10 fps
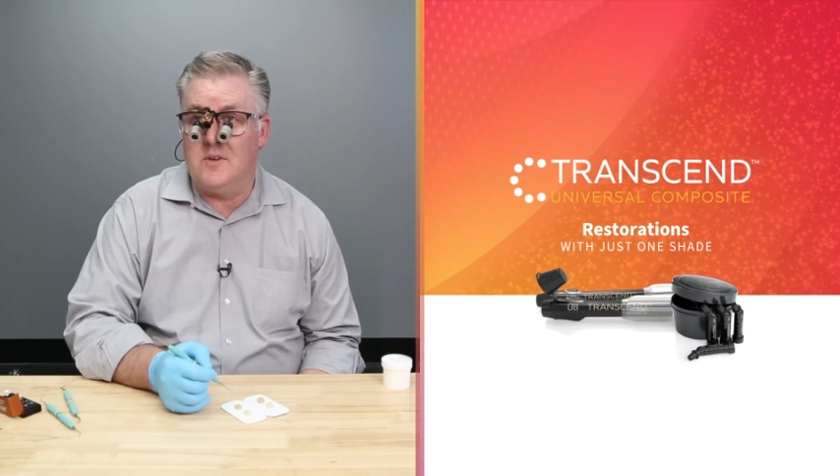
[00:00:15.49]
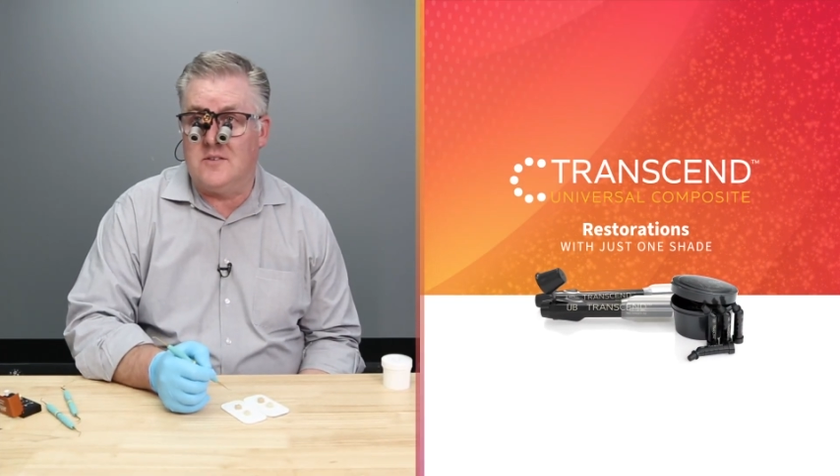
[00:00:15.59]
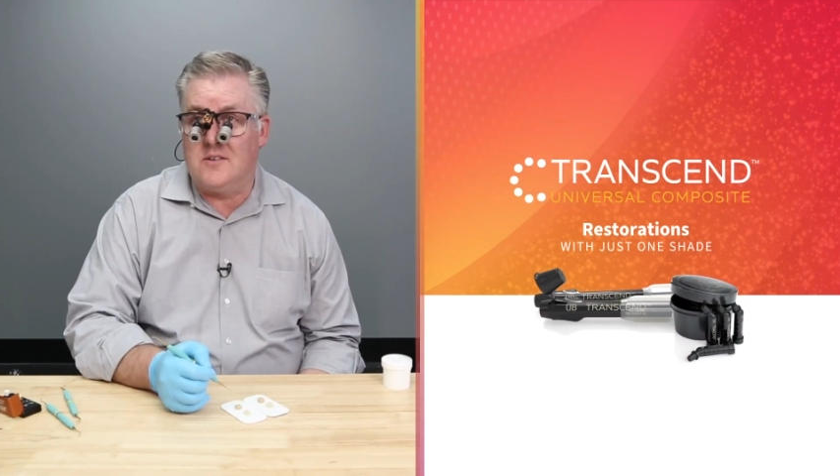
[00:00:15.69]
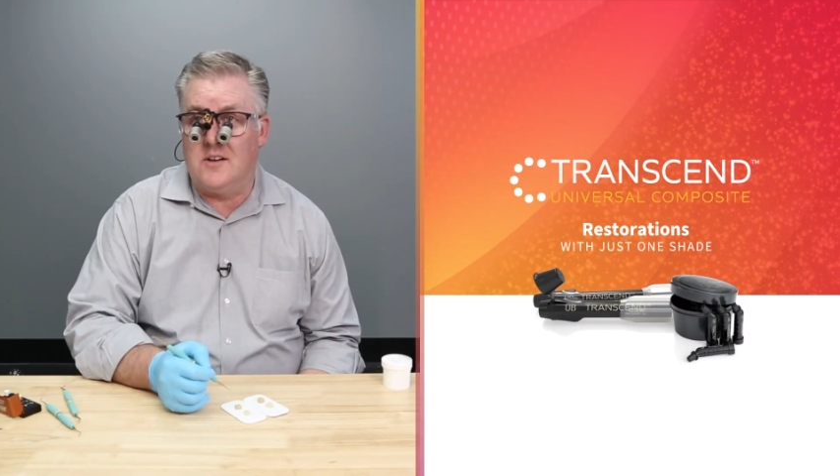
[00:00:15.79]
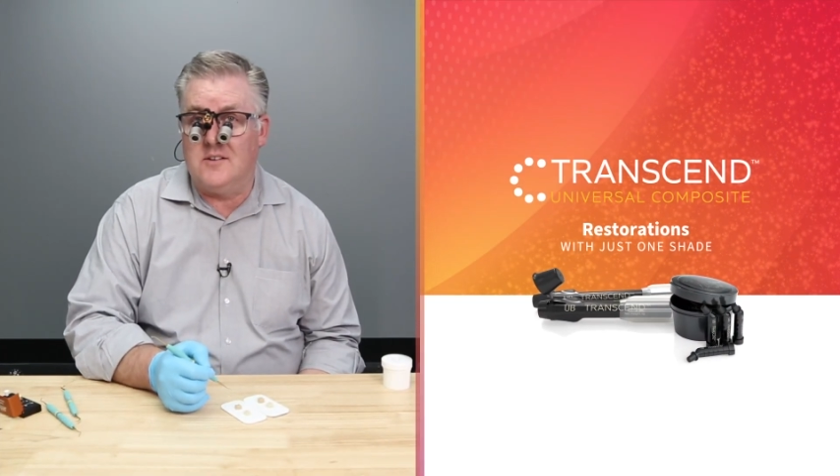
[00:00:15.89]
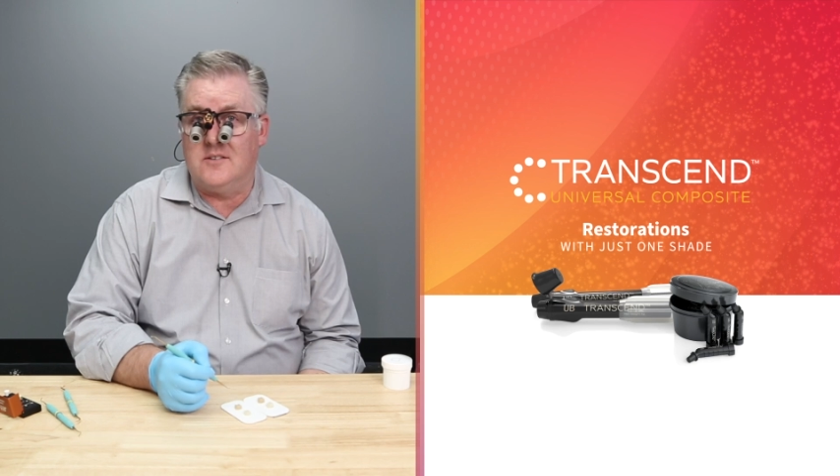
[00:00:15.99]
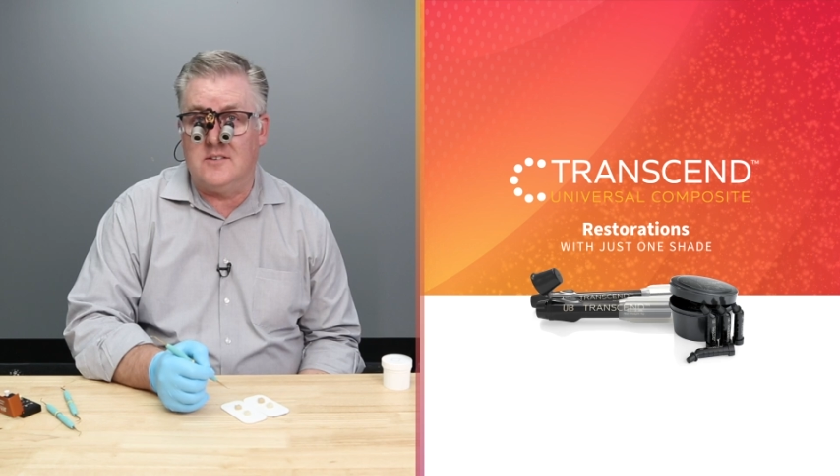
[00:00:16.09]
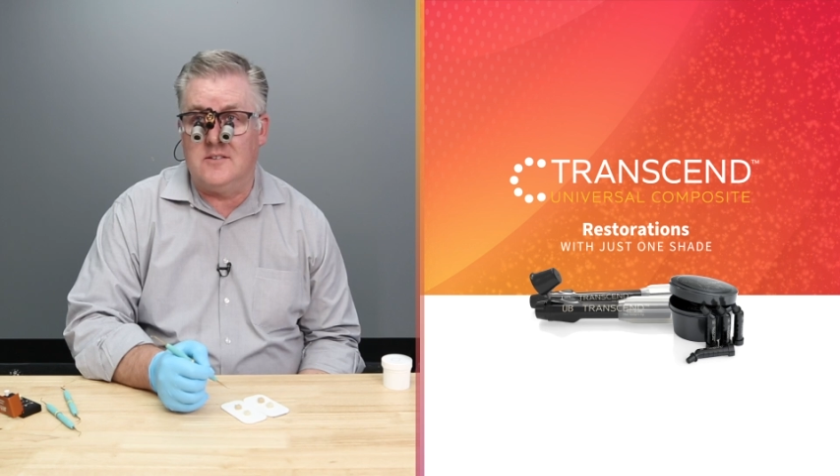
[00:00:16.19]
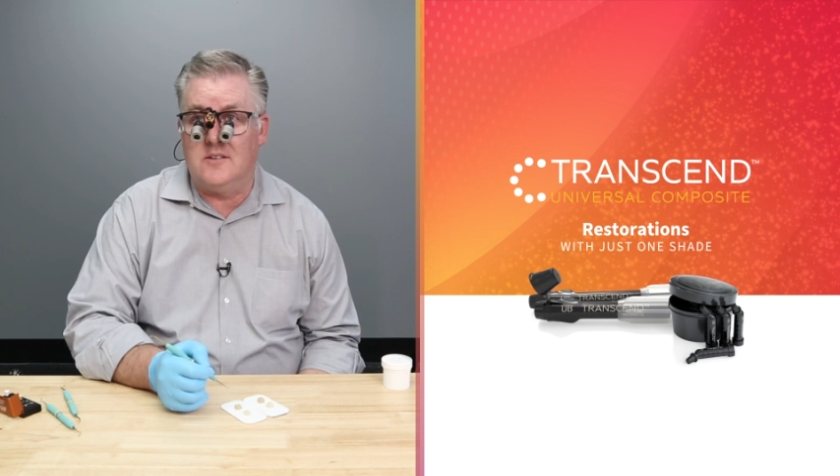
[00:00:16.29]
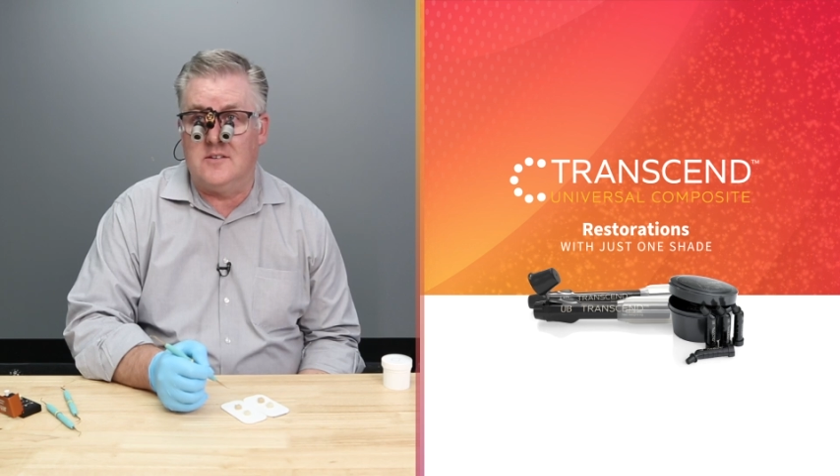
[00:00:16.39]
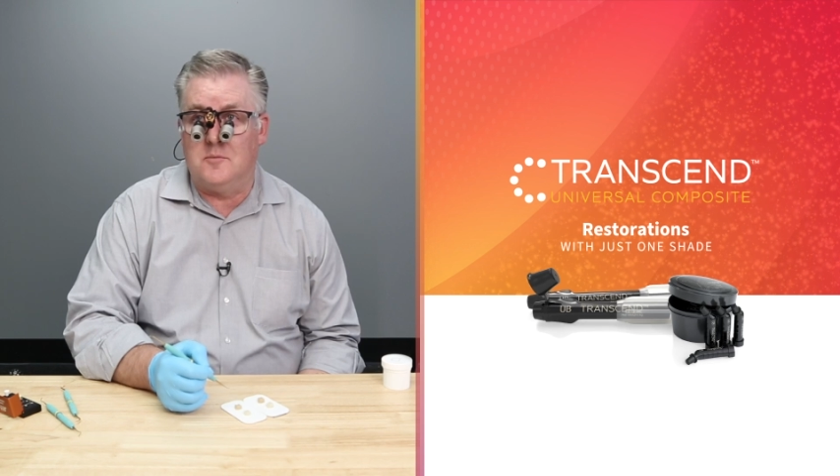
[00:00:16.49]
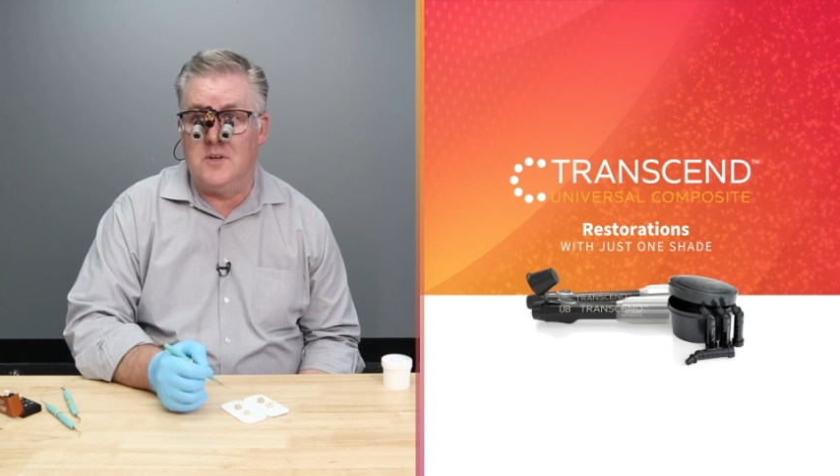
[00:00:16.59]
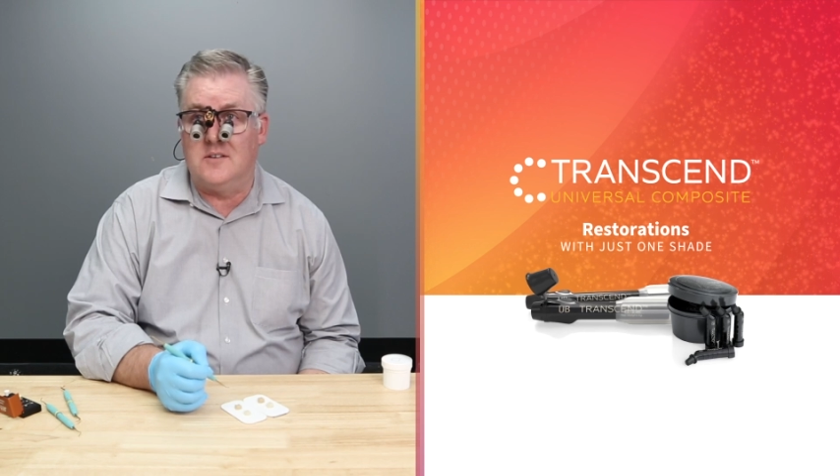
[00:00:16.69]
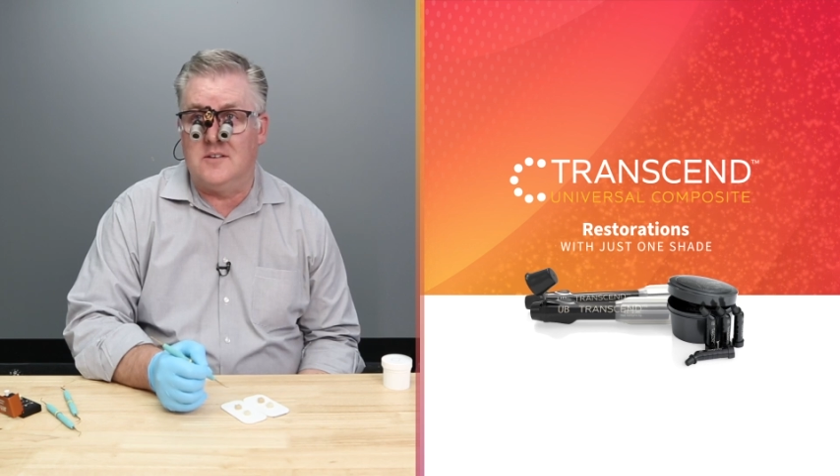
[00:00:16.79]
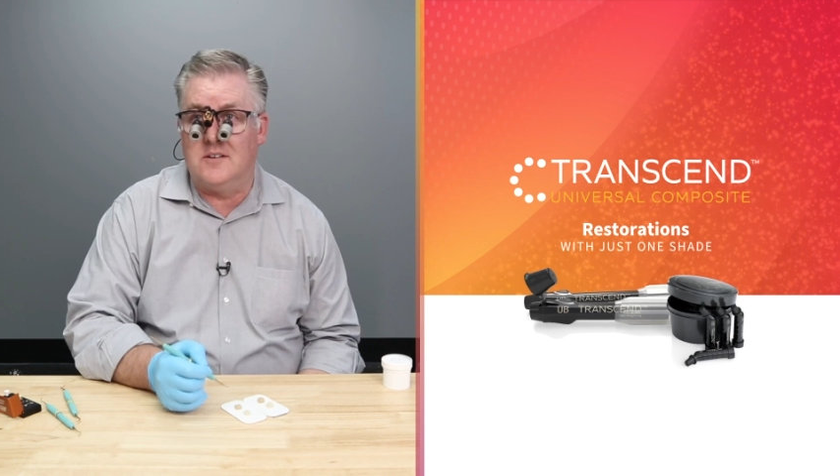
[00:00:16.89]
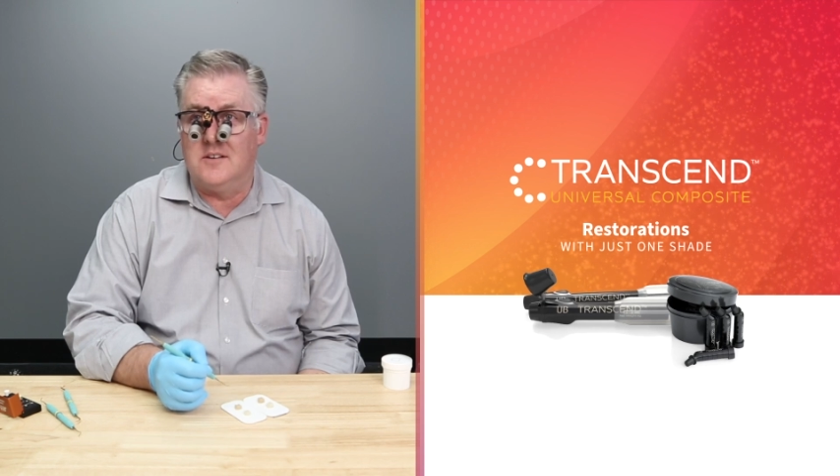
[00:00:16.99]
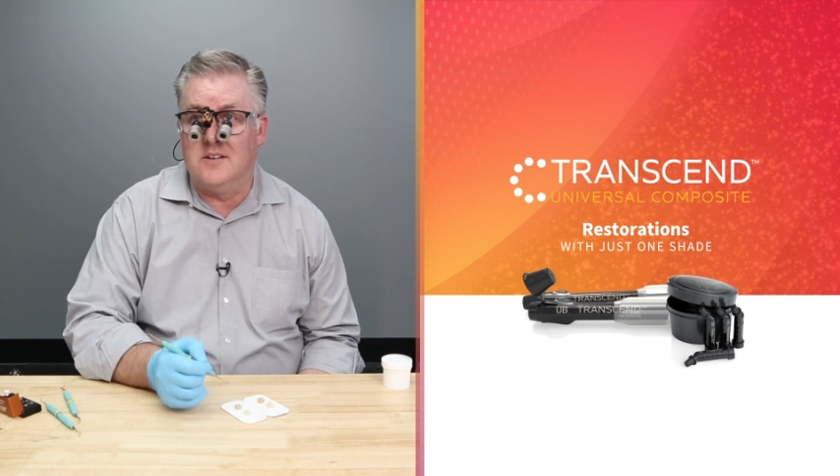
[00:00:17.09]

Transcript: this close is amazing.